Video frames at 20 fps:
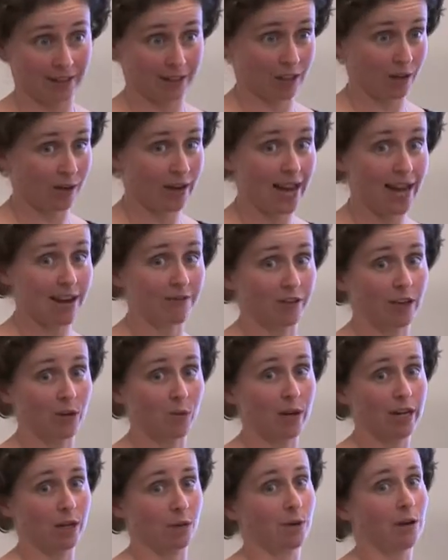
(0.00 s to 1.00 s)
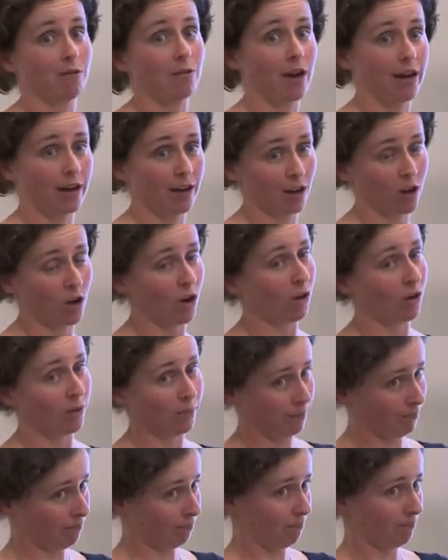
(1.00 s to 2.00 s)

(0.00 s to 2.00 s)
So every week we write a column,